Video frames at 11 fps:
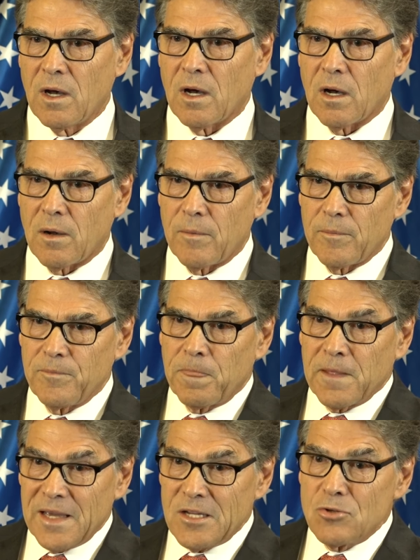Um,
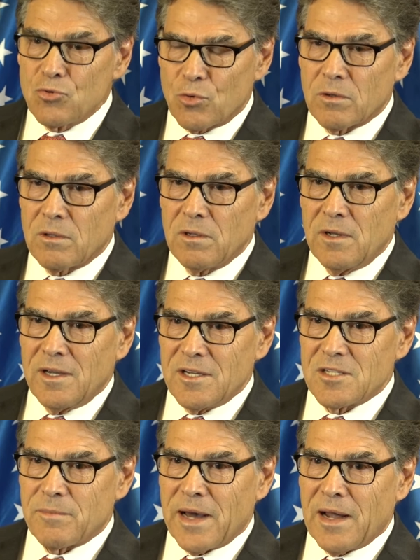Israel
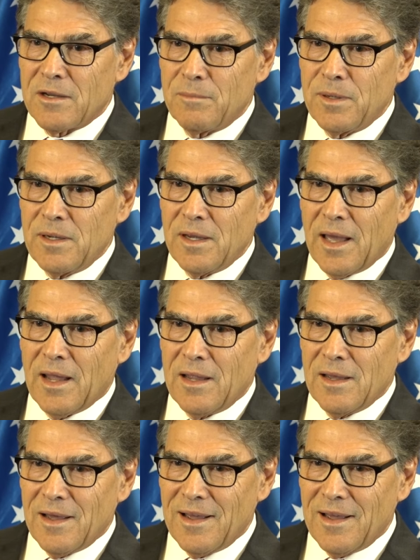is about to be a,